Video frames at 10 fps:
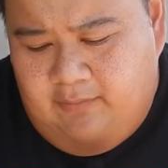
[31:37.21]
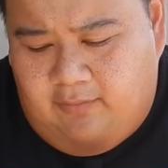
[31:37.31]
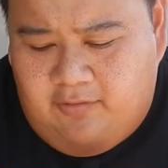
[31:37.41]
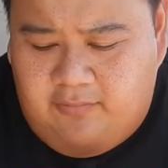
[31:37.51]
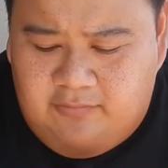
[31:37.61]

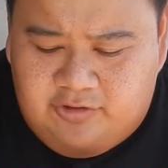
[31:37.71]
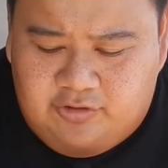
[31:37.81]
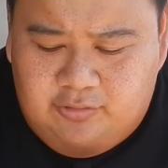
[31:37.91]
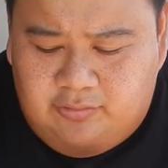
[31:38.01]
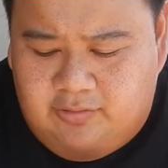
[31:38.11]
or
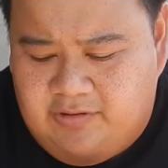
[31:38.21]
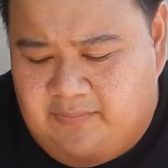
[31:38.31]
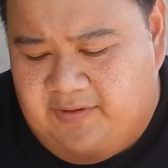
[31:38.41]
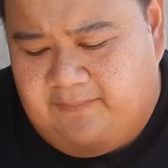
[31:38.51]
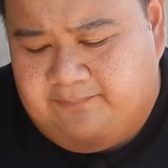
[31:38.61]
stewed or
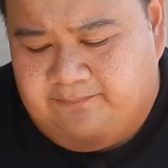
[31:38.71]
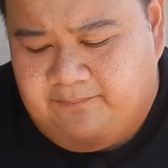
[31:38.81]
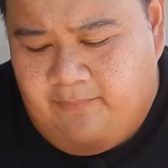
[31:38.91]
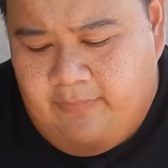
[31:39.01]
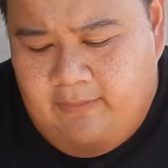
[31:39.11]
something.
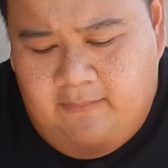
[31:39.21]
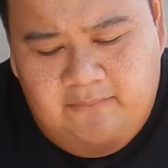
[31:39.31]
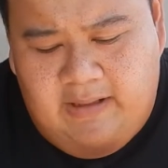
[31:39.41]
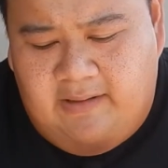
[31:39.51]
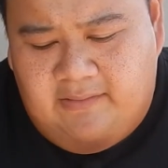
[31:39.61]

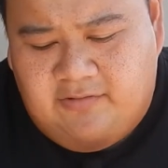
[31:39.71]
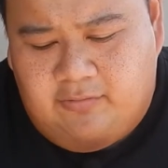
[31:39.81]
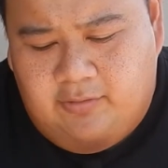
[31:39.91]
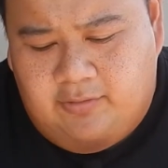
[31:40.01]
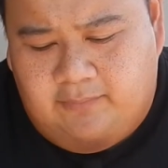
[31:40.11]
Man, it's
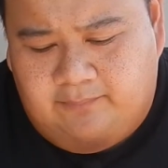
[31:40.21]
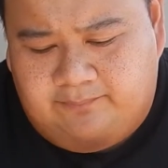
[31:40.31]
good.